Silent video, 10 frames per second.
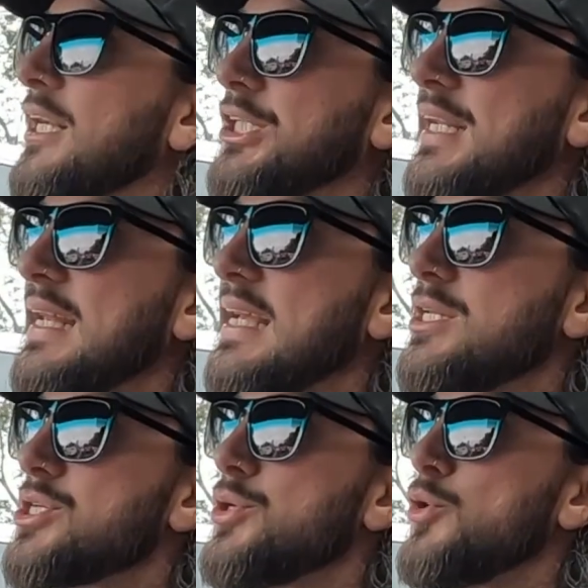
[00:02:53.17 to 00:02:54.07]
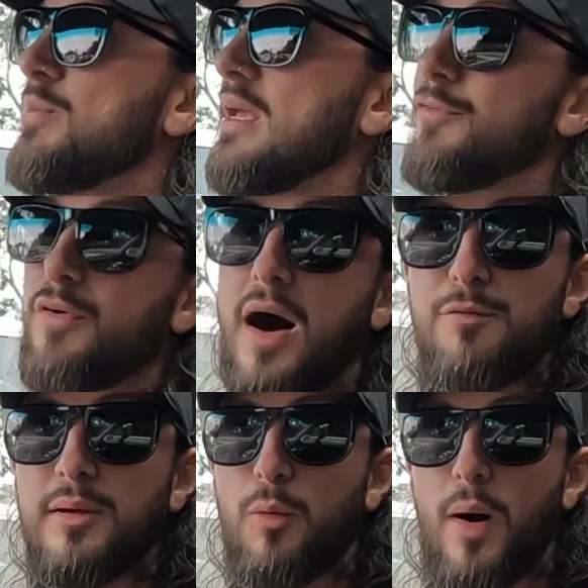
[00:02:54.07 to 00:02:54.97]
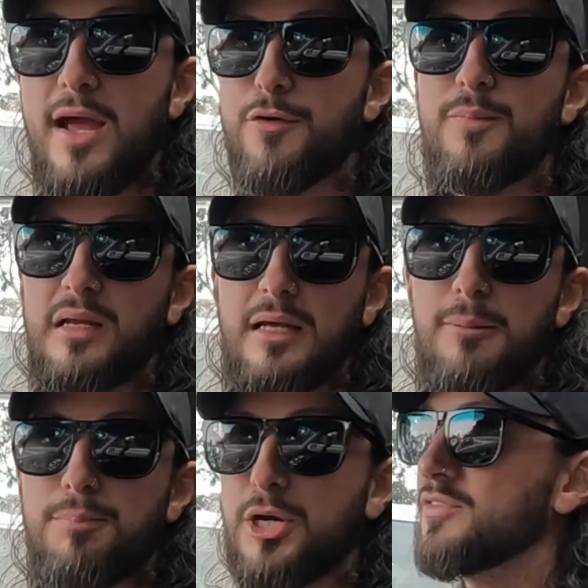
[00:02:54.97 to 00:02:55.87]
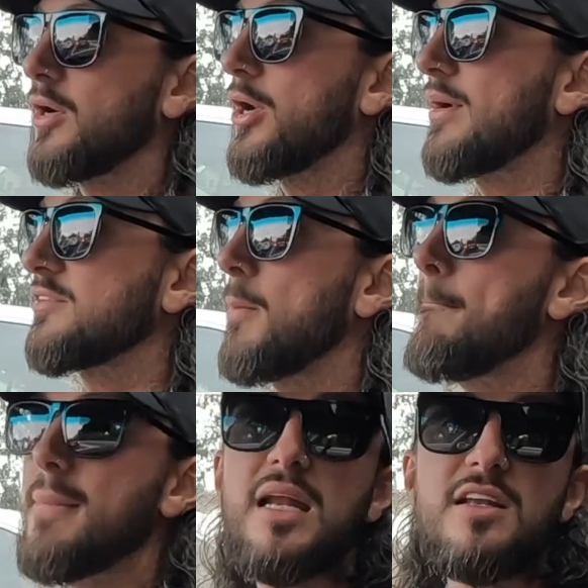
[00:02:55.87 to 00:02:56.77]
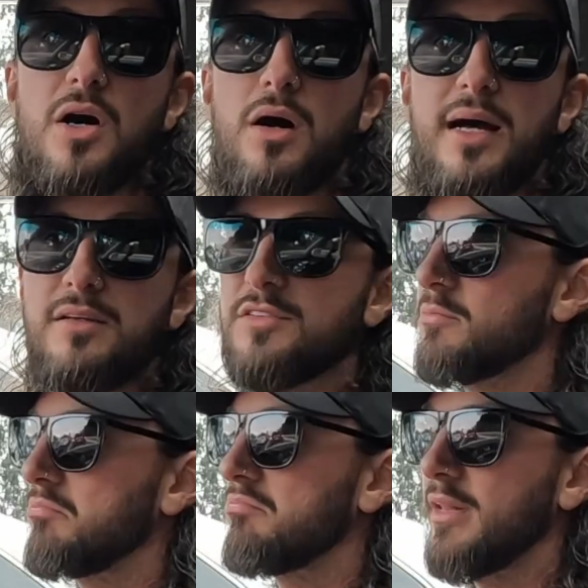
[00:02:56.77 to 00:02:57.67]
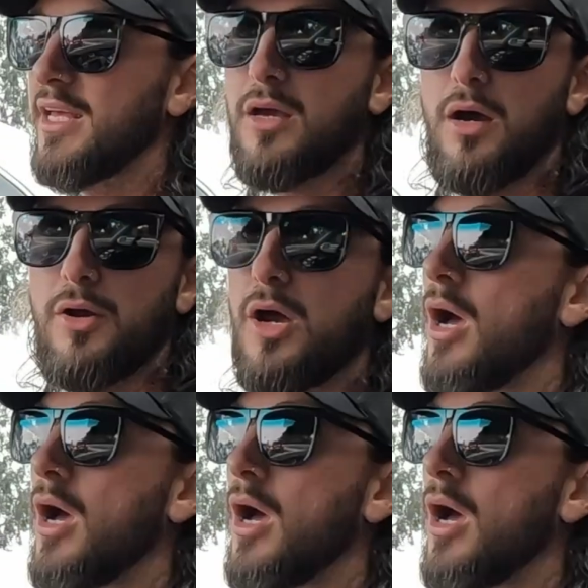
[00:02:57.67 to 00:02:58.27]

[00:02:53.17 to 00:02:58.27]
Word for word: I actually need to be five mil away from the lip because I'm gonna run some meaty tires, there you go.